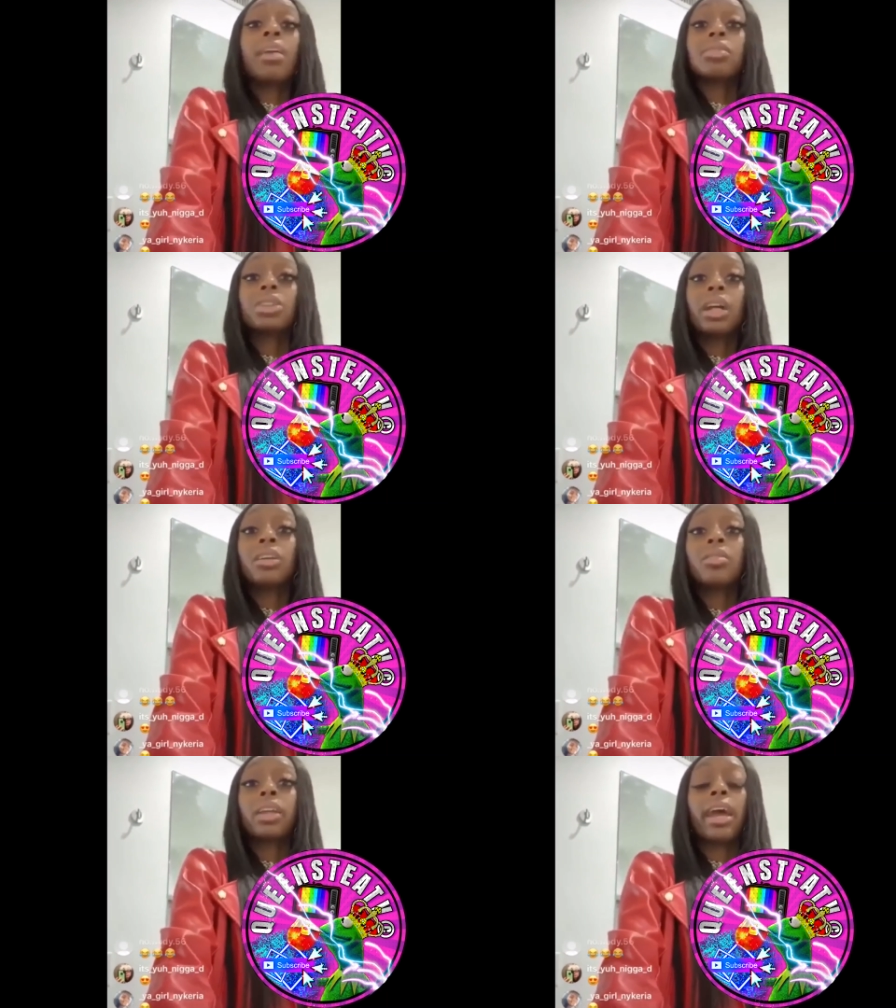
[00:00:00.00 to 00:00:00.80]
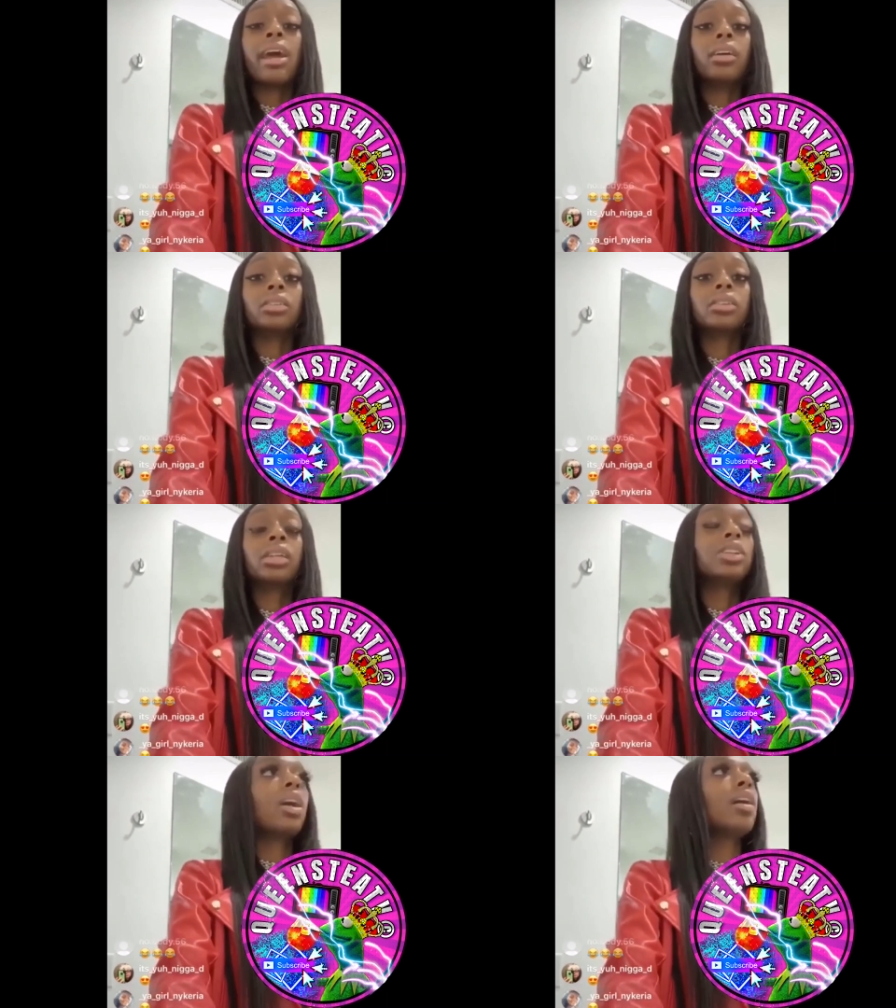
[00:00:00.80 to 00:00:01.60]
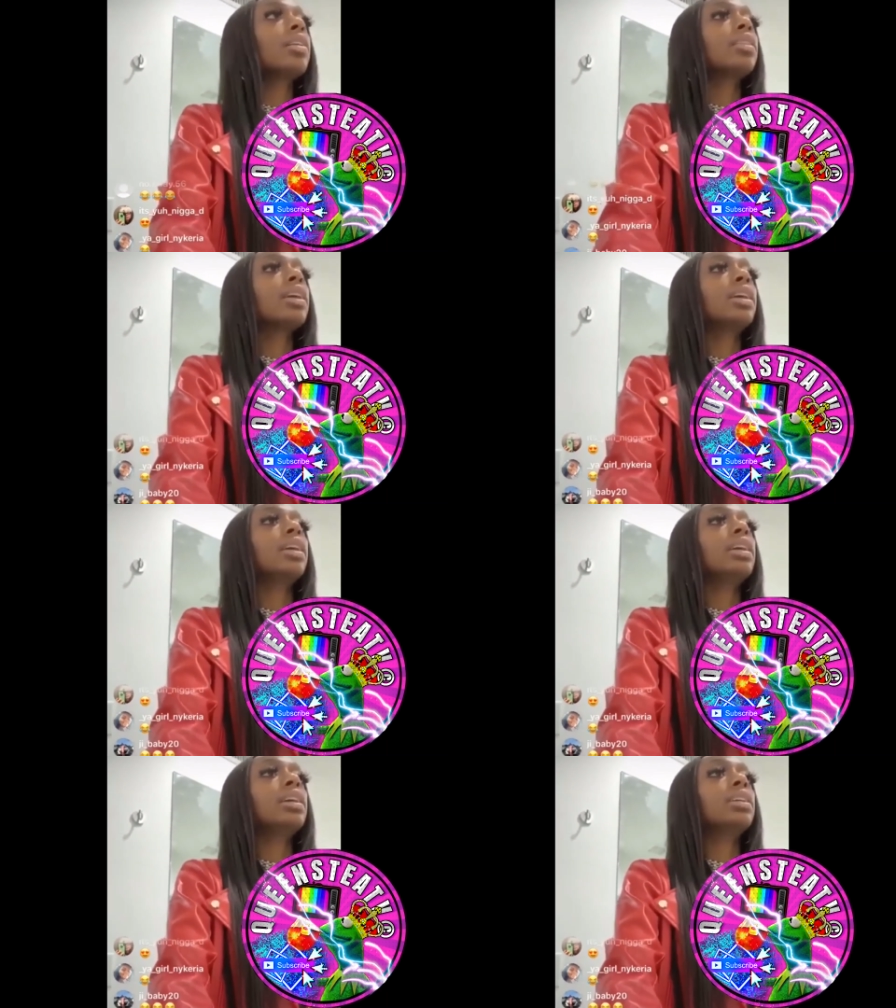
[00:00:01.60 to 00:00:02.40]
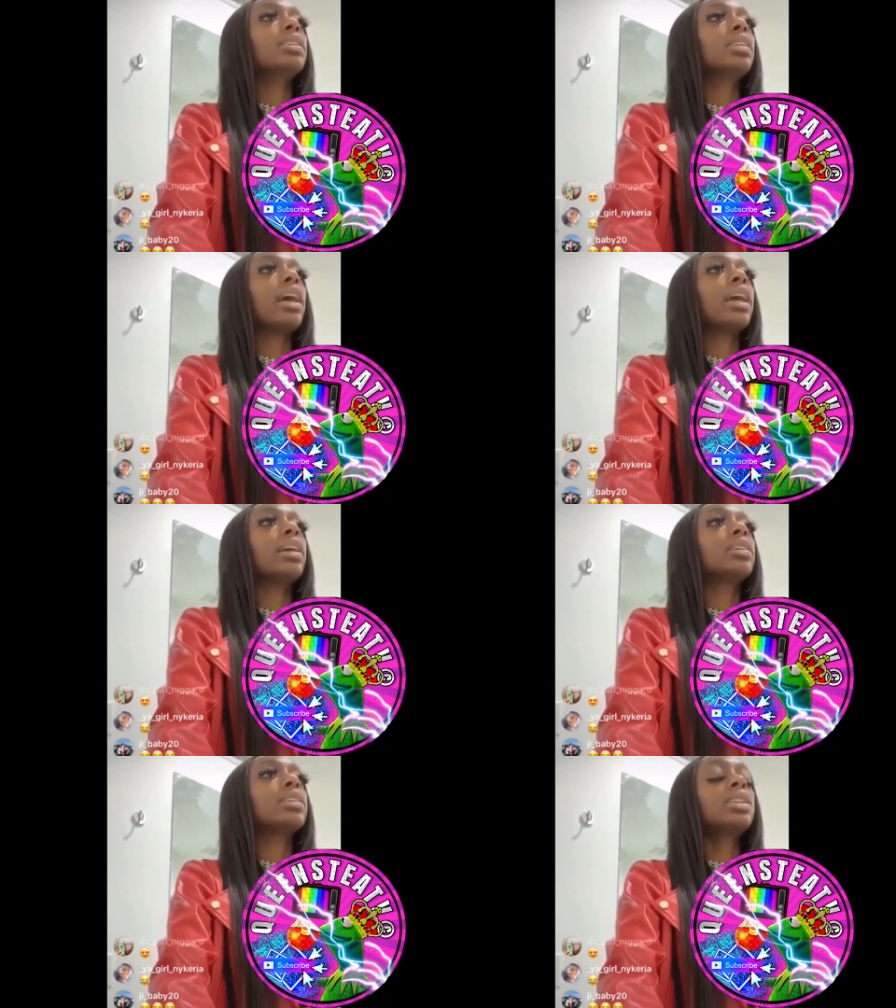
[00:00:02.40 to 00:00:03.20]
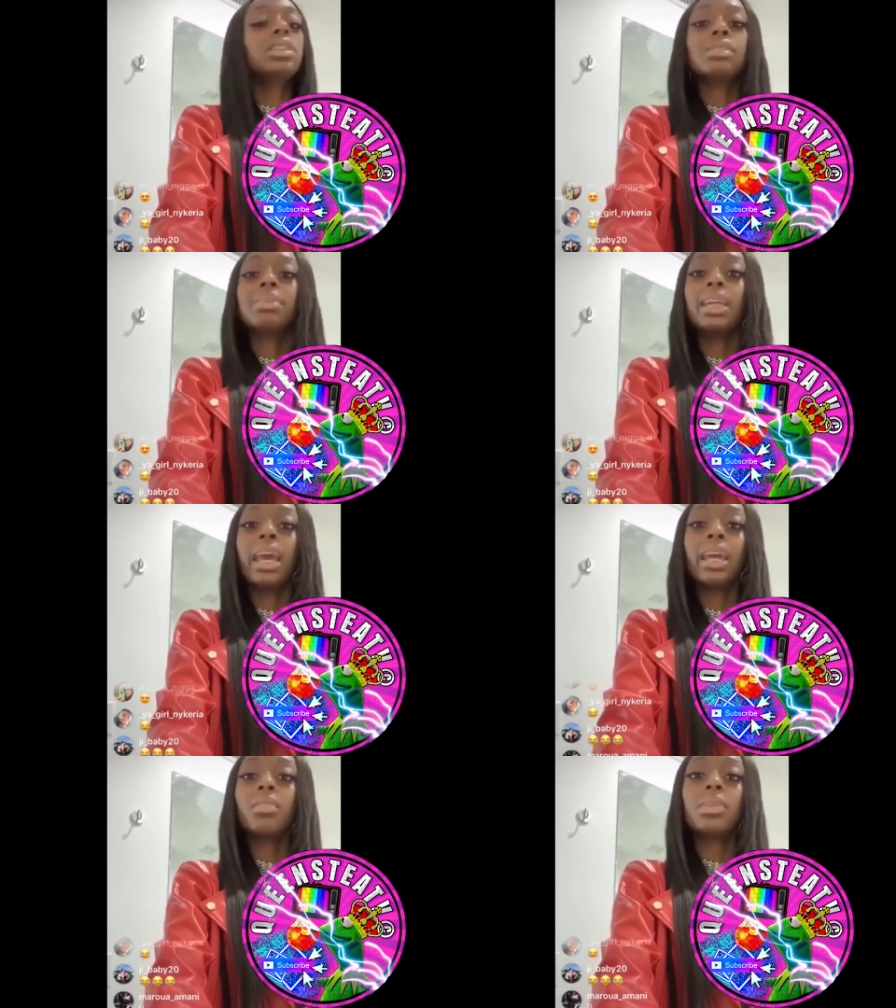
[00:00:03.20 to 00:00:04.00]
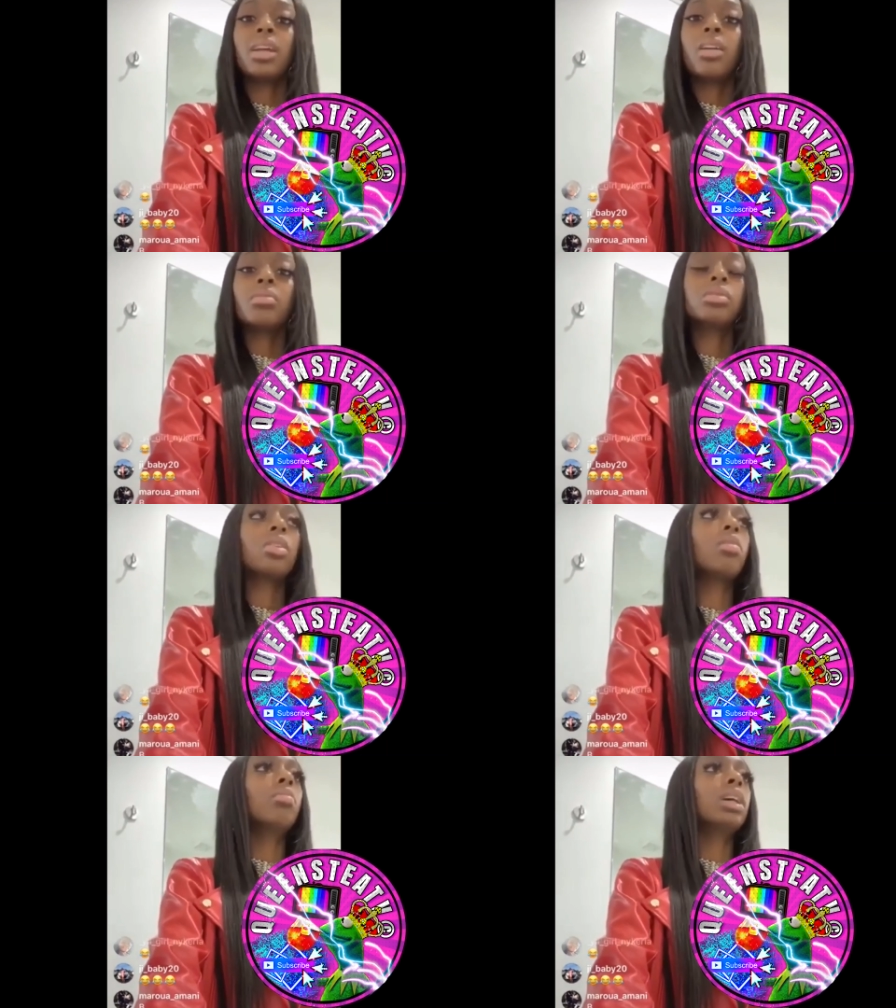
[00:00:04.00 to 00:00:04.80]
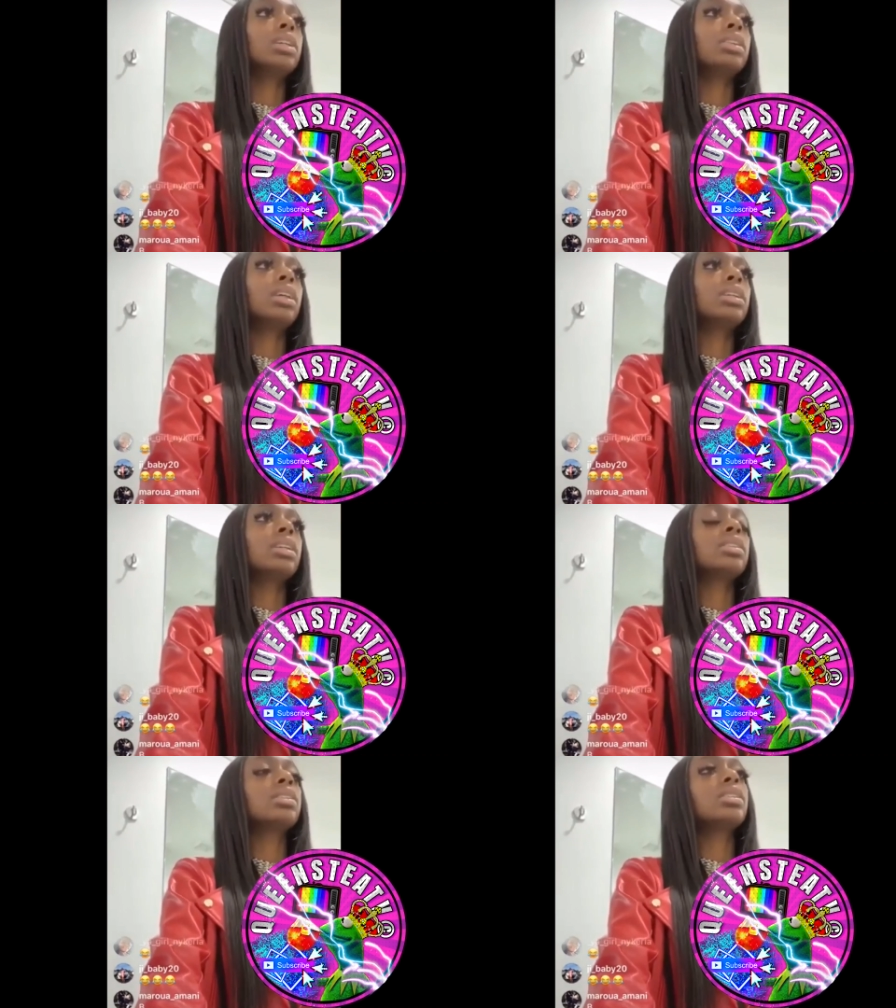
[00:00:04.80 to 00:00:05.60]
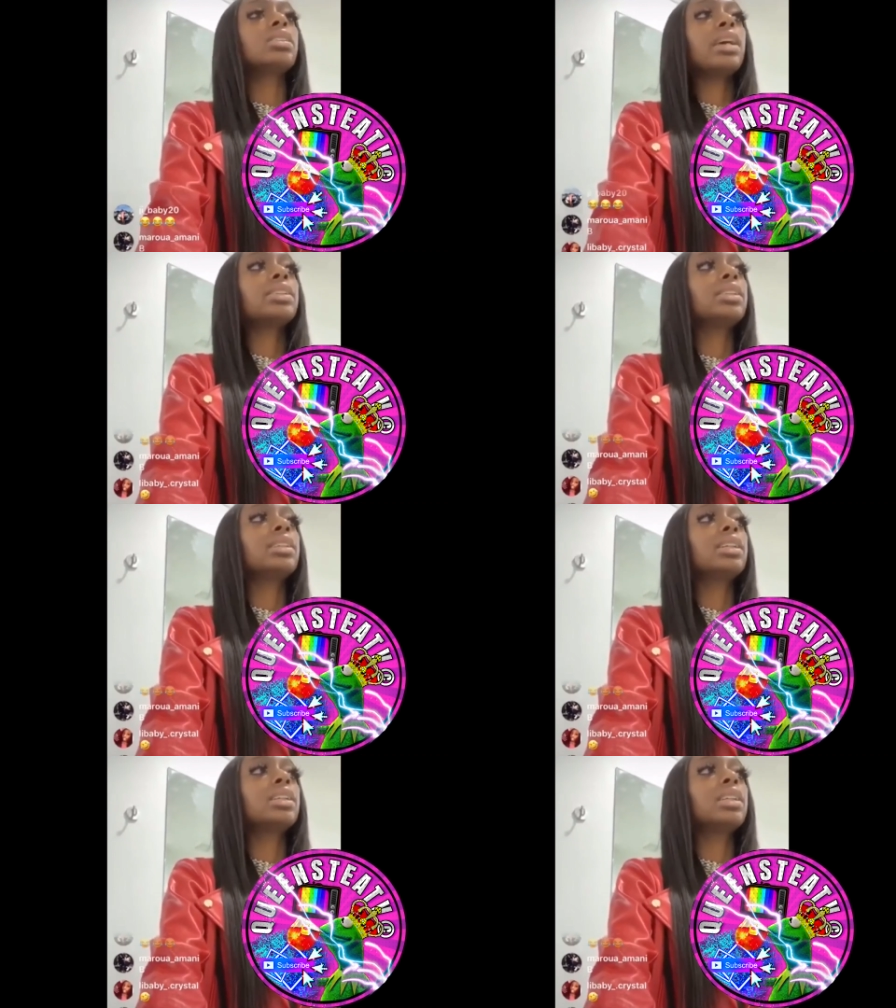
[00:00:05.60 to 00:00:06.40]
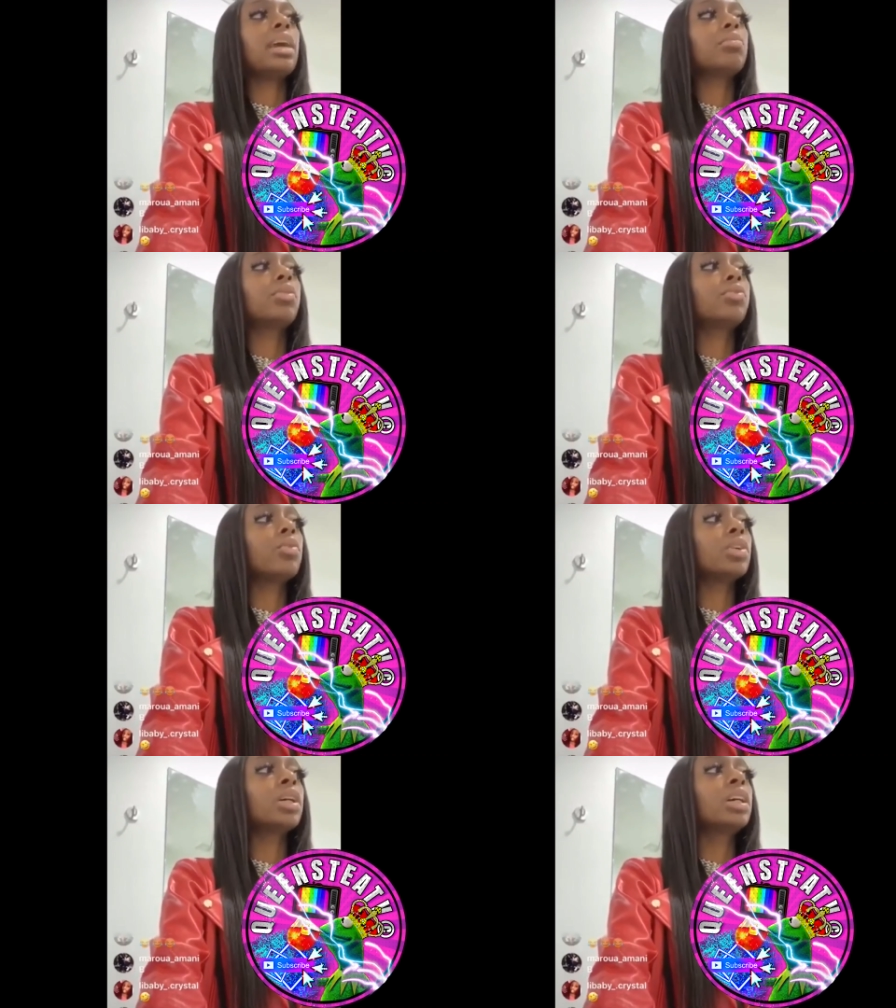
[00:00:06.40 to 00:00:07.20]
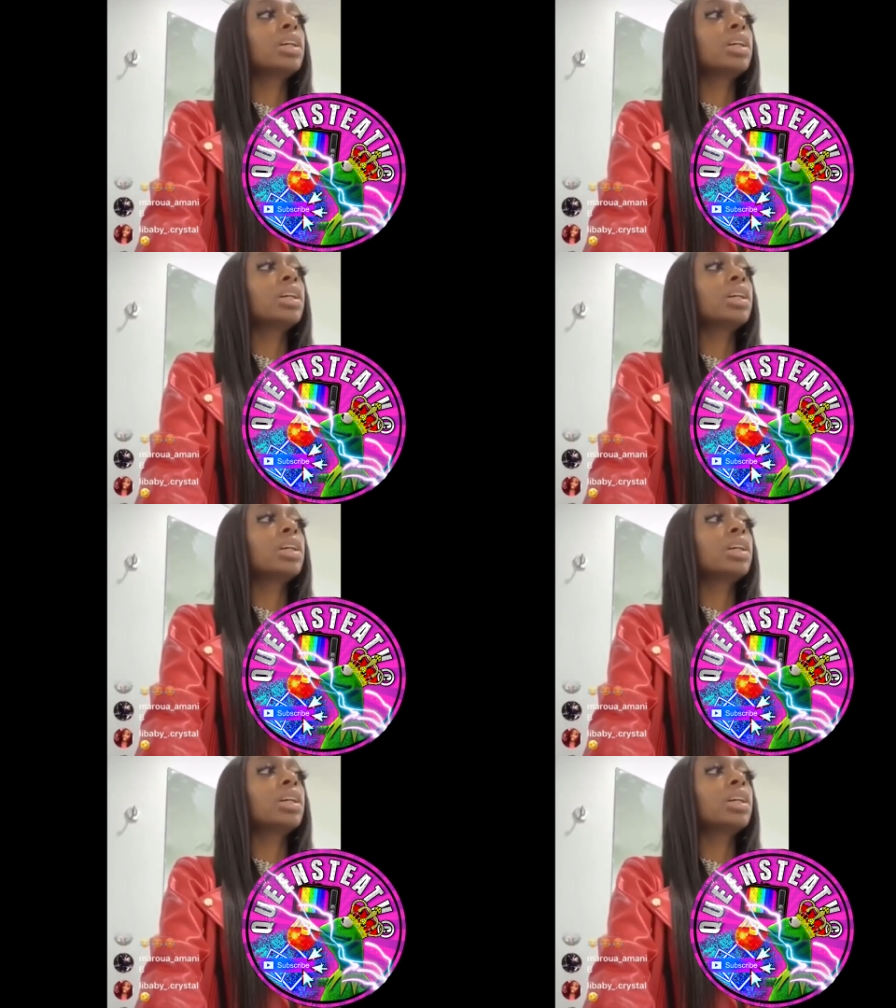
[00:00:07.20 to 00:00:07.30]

I was trying to go in the house her thing is like she just be egging me on so much and just just like she did the night before